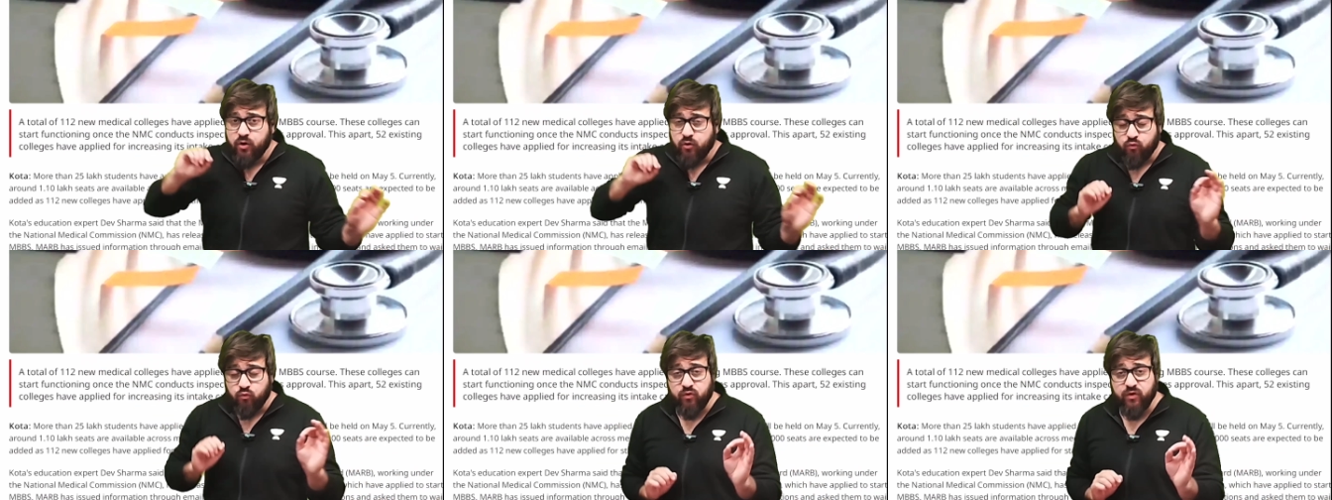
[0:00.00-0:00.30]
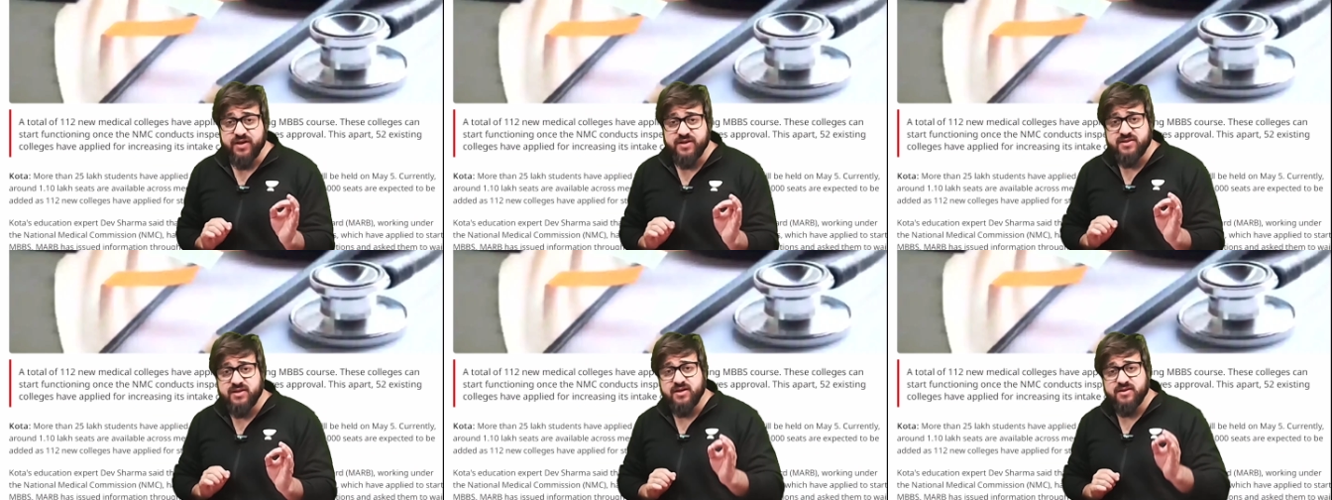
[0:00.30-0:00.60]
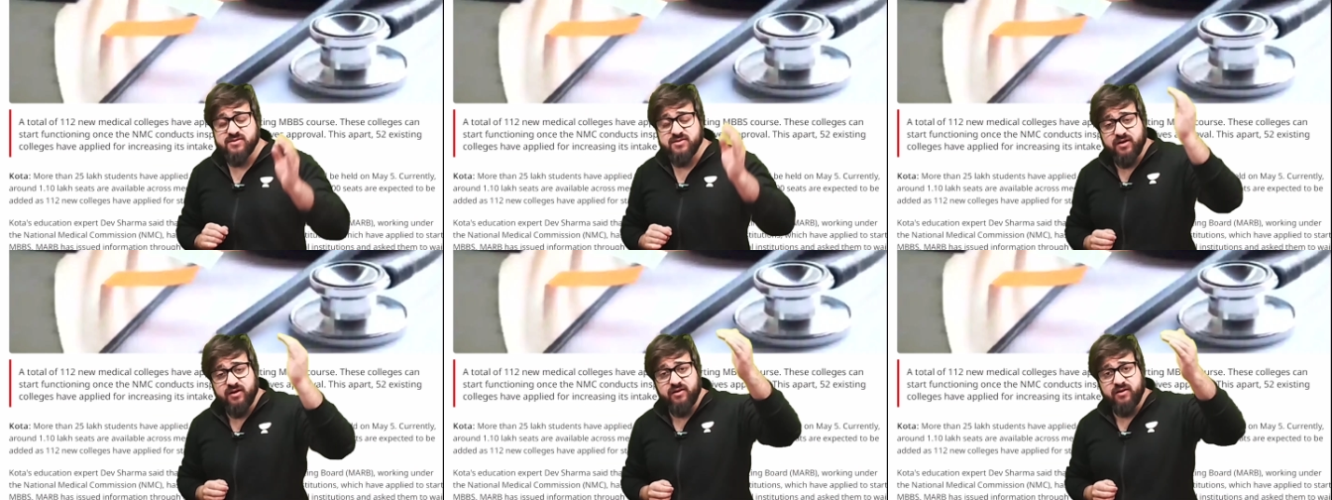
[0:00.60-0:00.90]
we say,
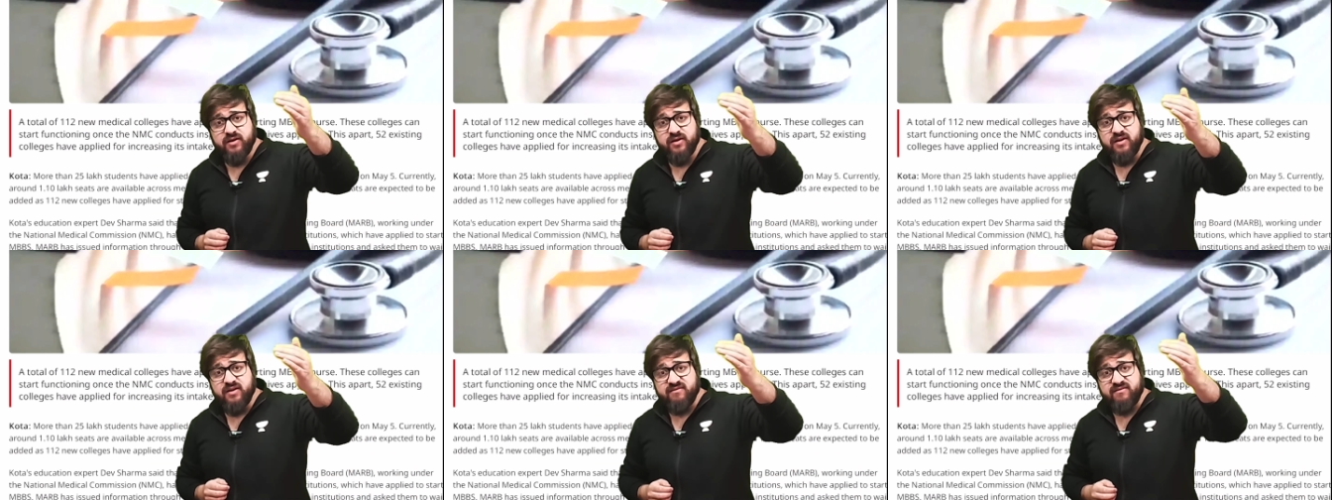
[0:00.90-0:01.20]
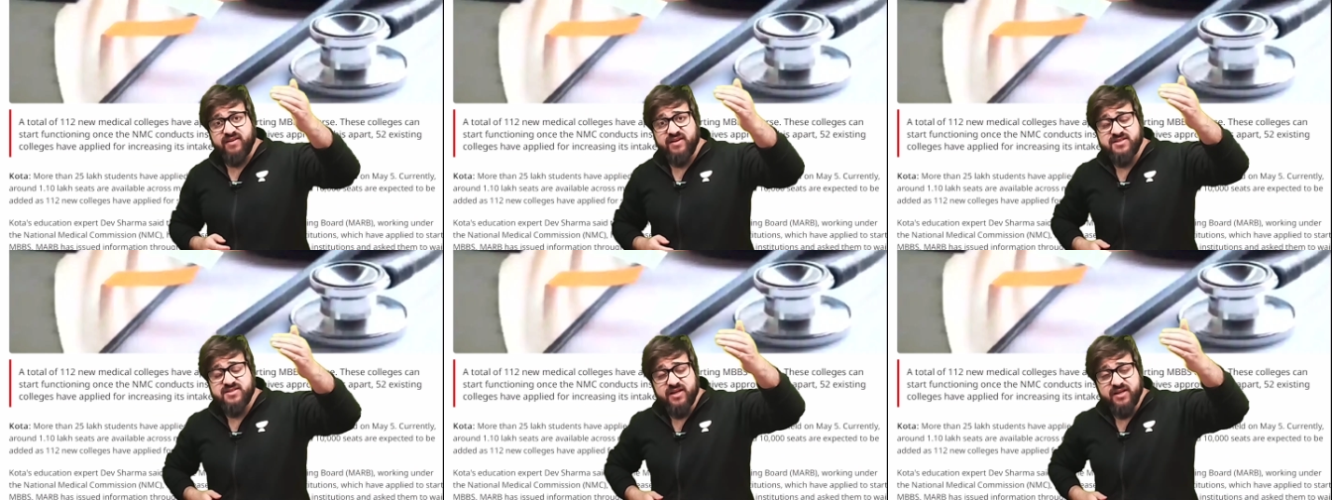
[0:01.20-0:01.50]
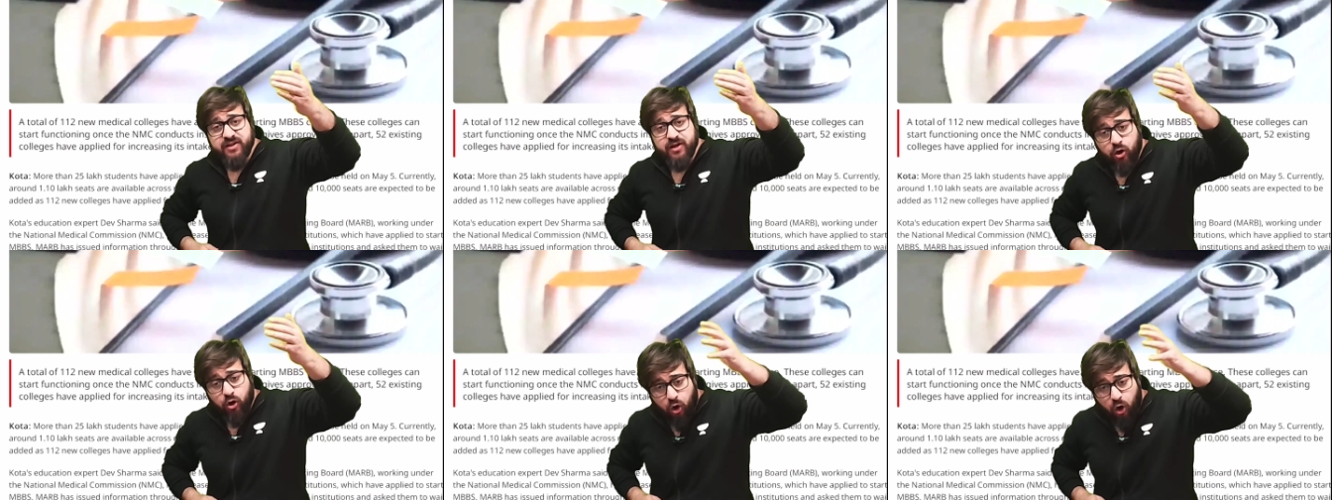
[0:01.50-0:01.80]
sir, we say
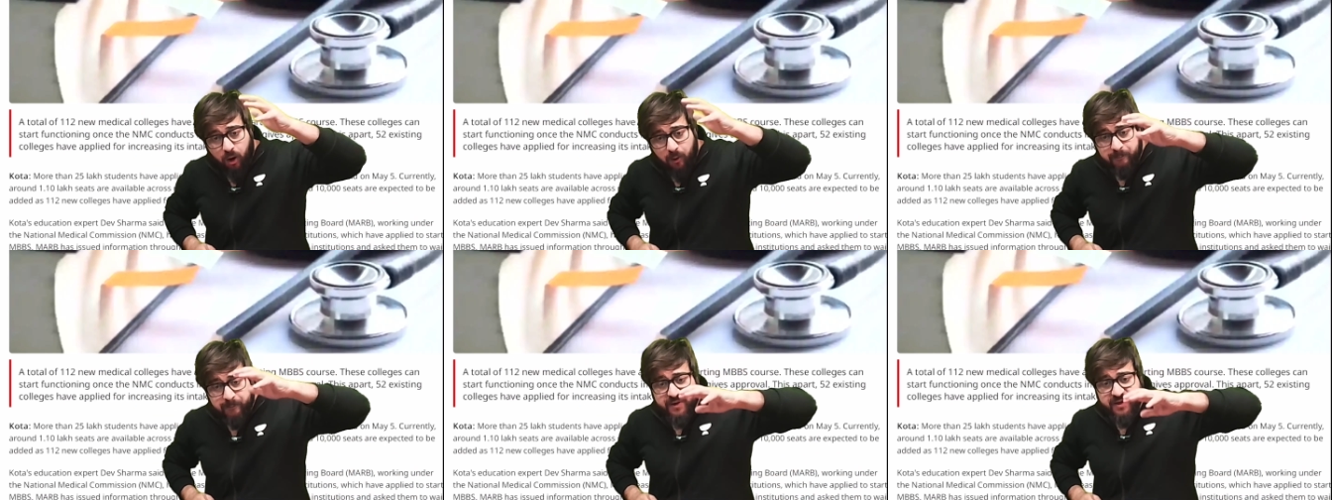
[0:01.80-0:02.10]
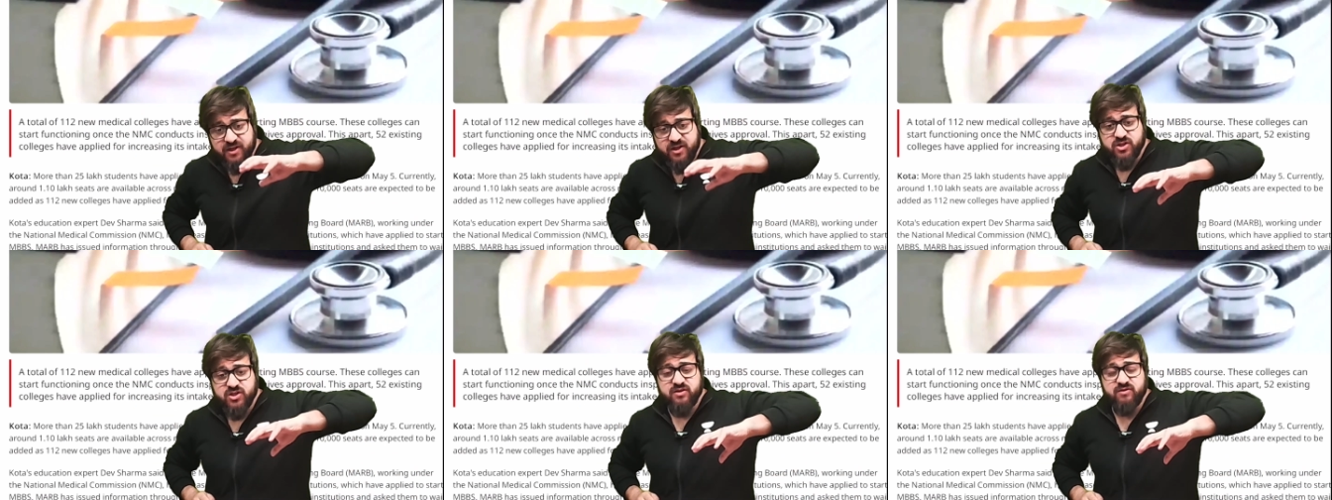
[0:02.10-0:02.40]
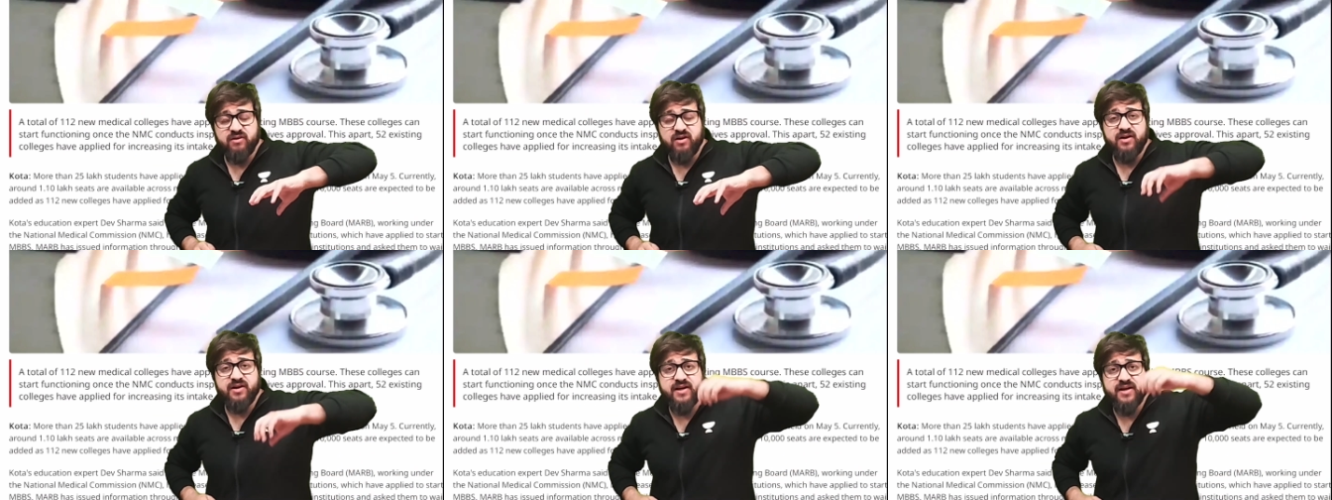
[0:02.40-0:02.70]
the competition
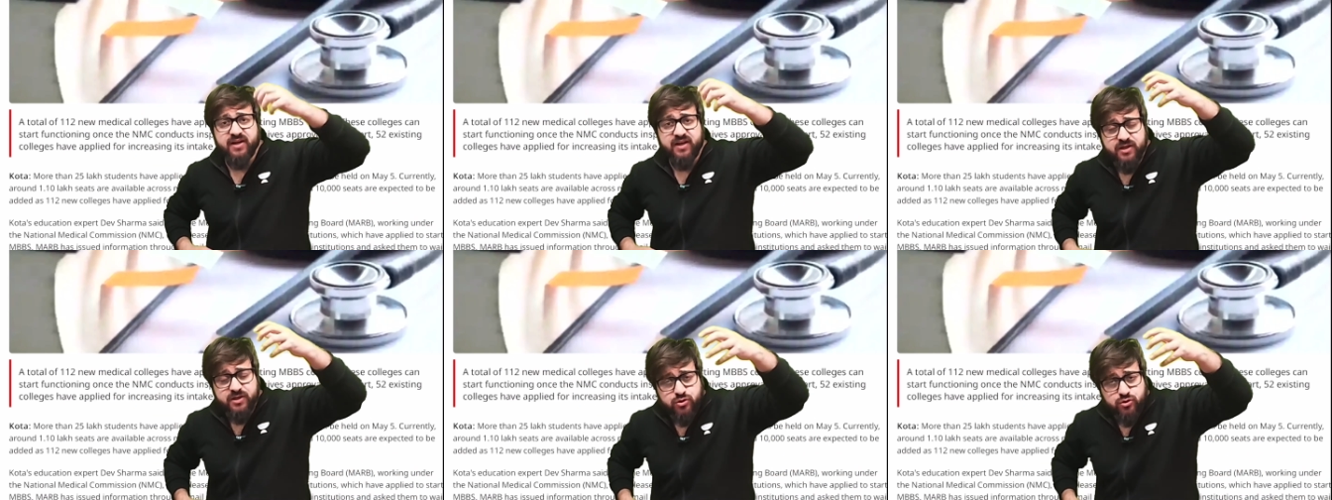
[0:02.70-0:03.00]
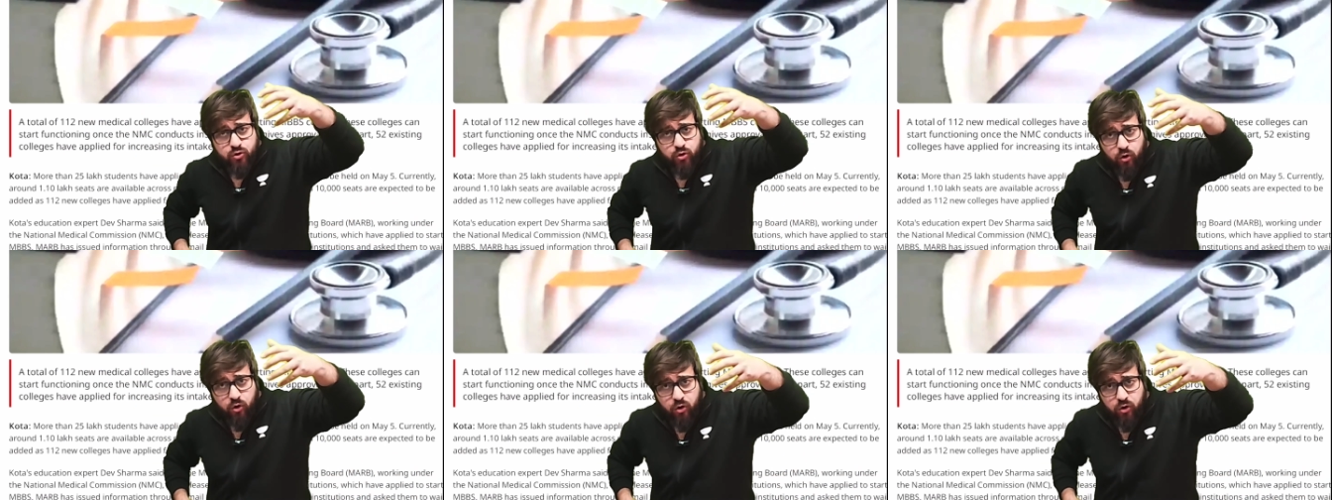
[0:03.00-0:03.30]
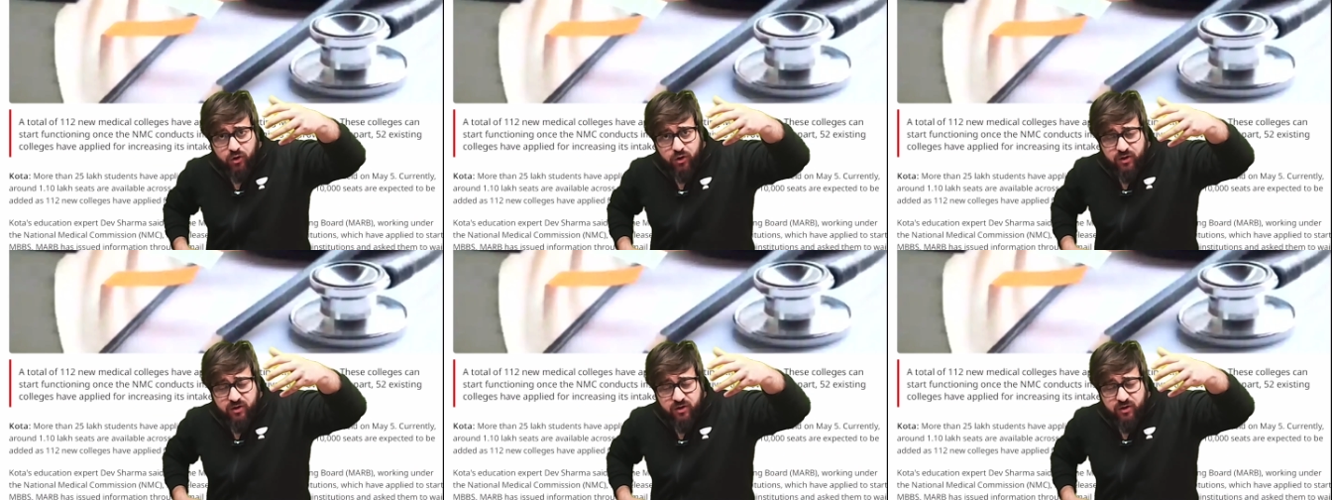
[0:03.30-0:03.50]
will decrease, so